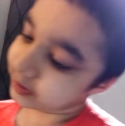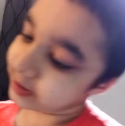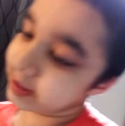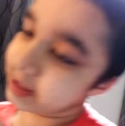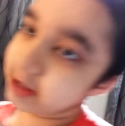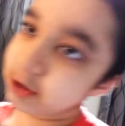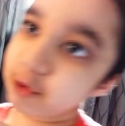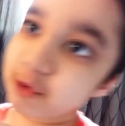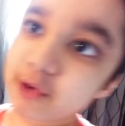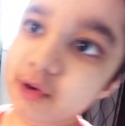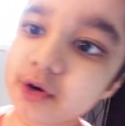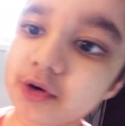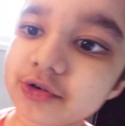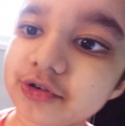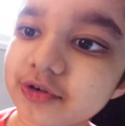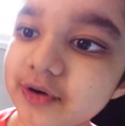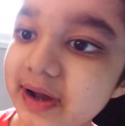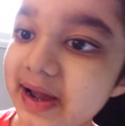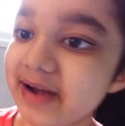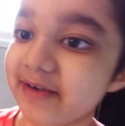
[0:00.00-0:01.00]
You could
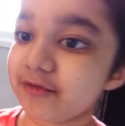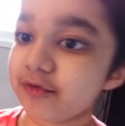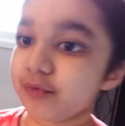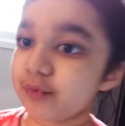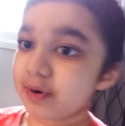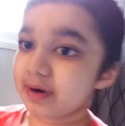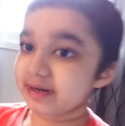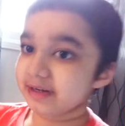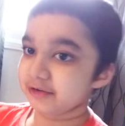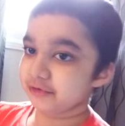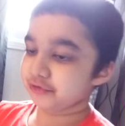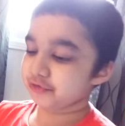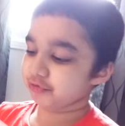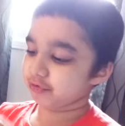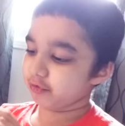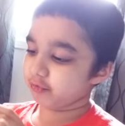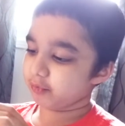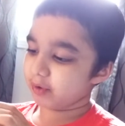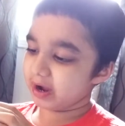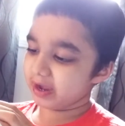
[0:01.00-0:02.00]
also have one
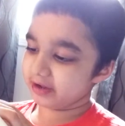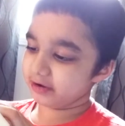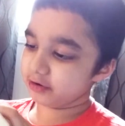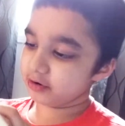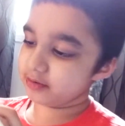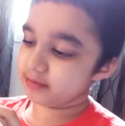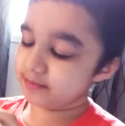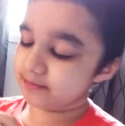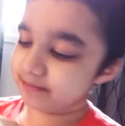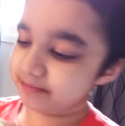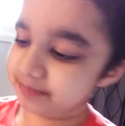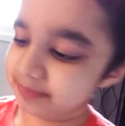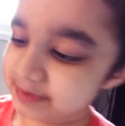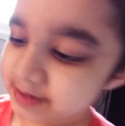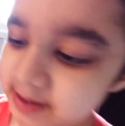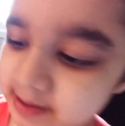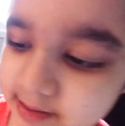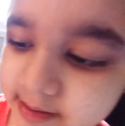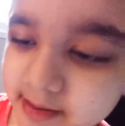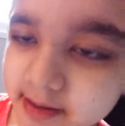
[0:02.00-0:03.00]
neutral wire.
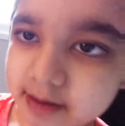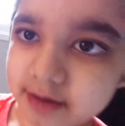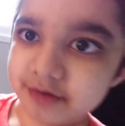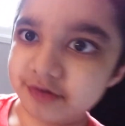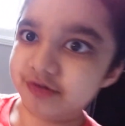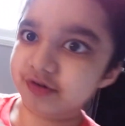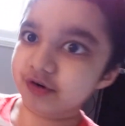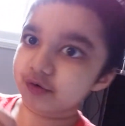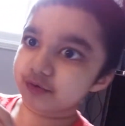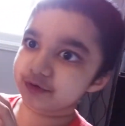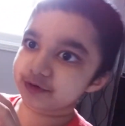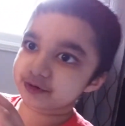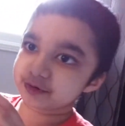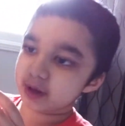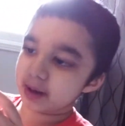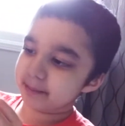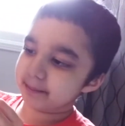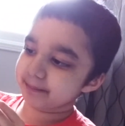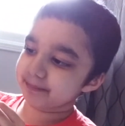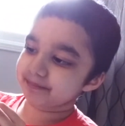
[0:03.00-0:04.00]
So
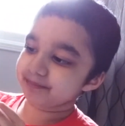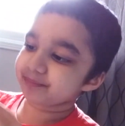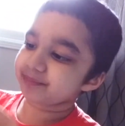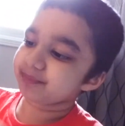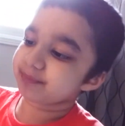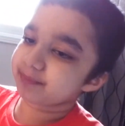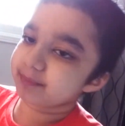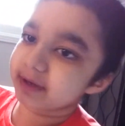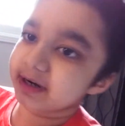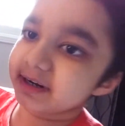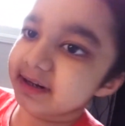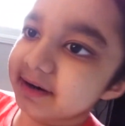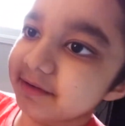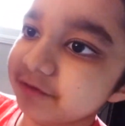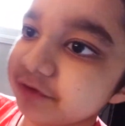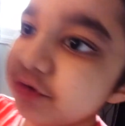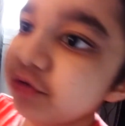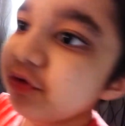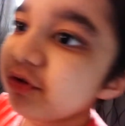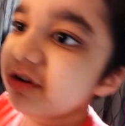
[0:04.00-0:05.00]
some might
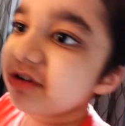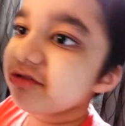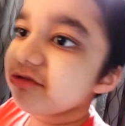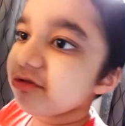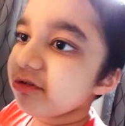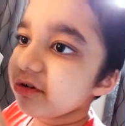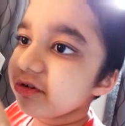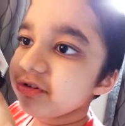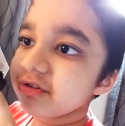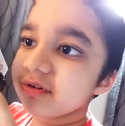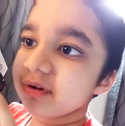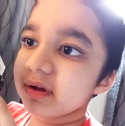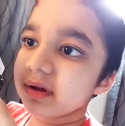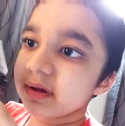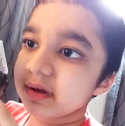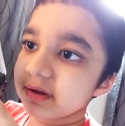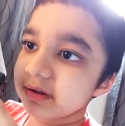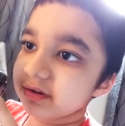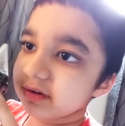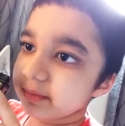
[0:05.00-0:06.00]
have two neutrals,
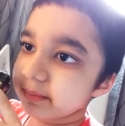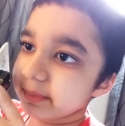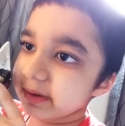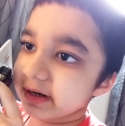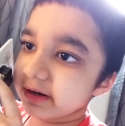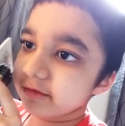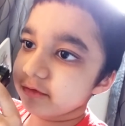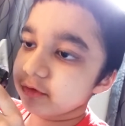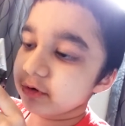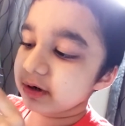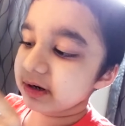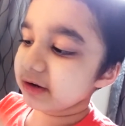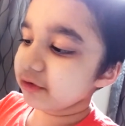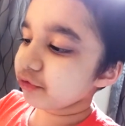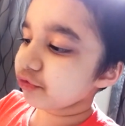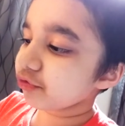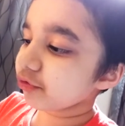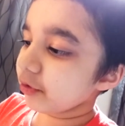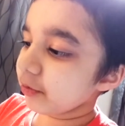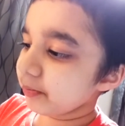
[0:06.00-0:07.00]
some might have one
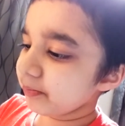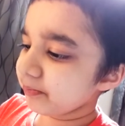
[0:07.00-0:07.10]
neutral.